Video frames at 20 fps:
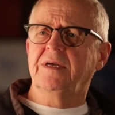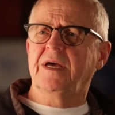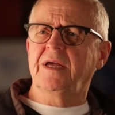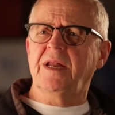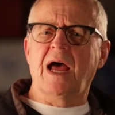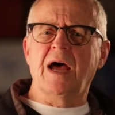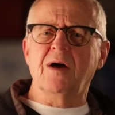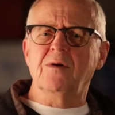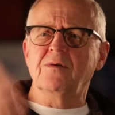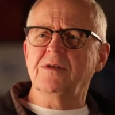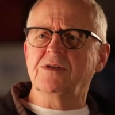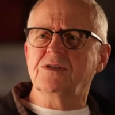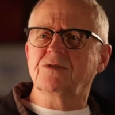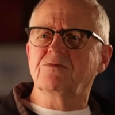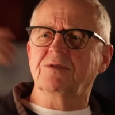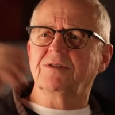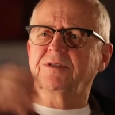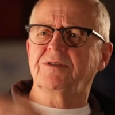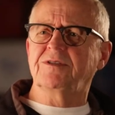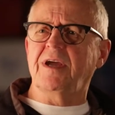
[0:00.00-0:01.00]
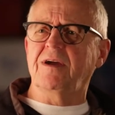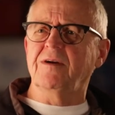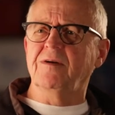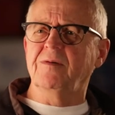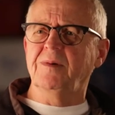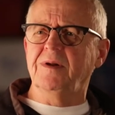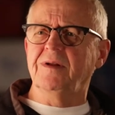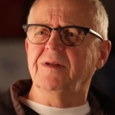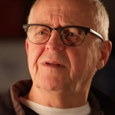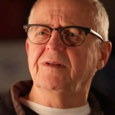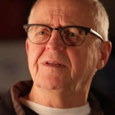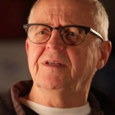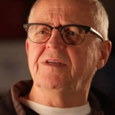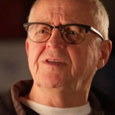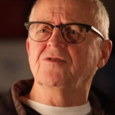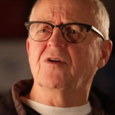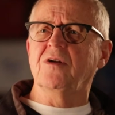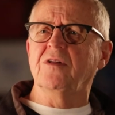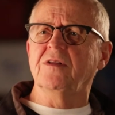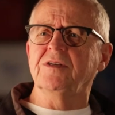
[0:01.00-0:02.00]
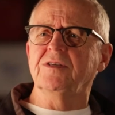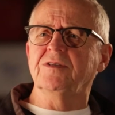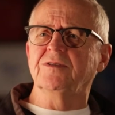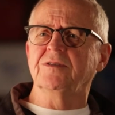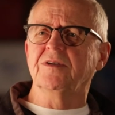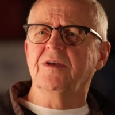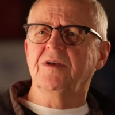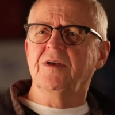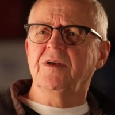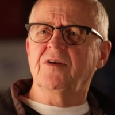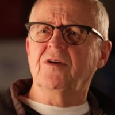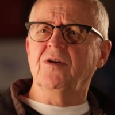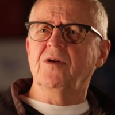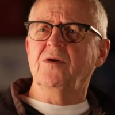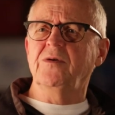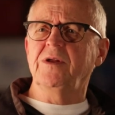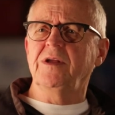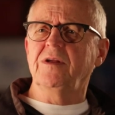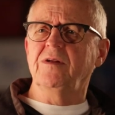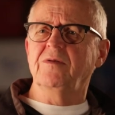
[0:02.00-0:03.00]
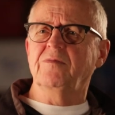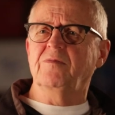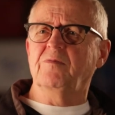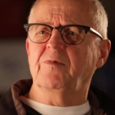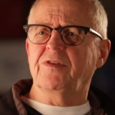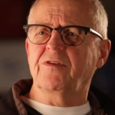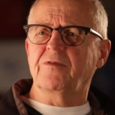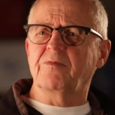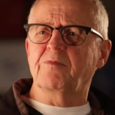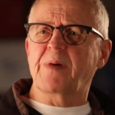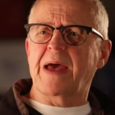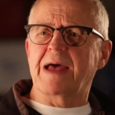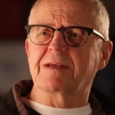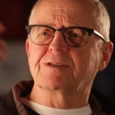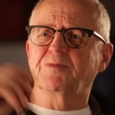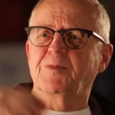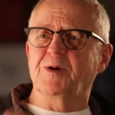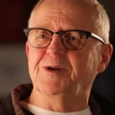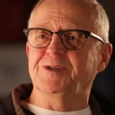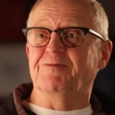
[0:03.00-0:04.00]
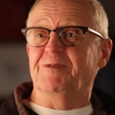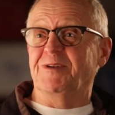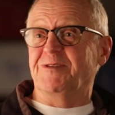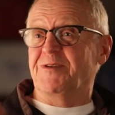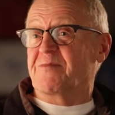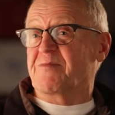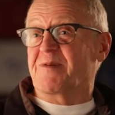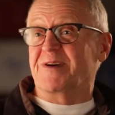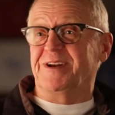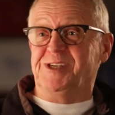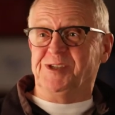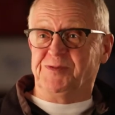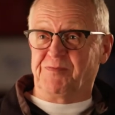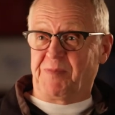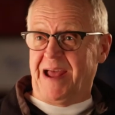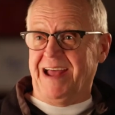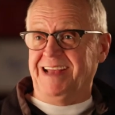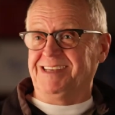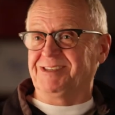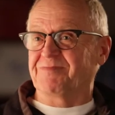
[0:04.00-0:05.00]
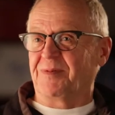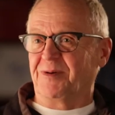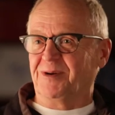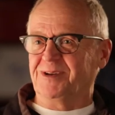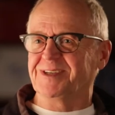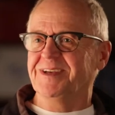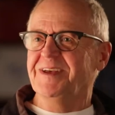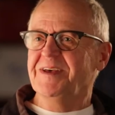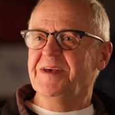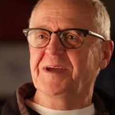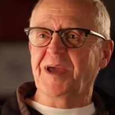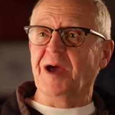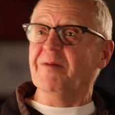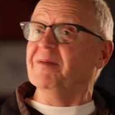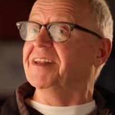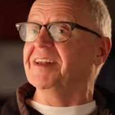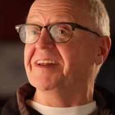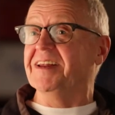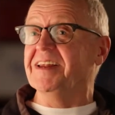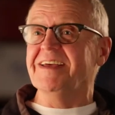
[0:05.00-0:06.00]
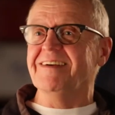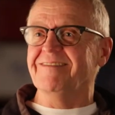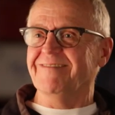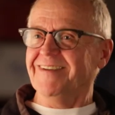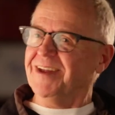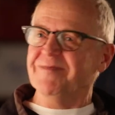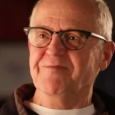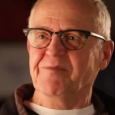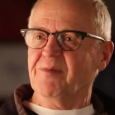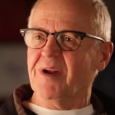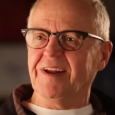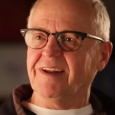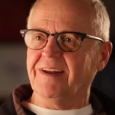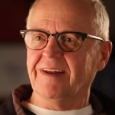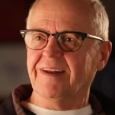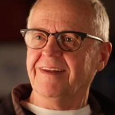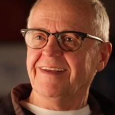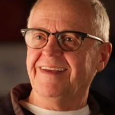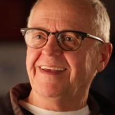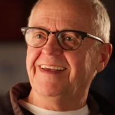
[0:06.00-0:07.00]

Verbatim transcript: And how this was terrible, all these, all these colonial with their passports, with their British passports, coming to live in Britain.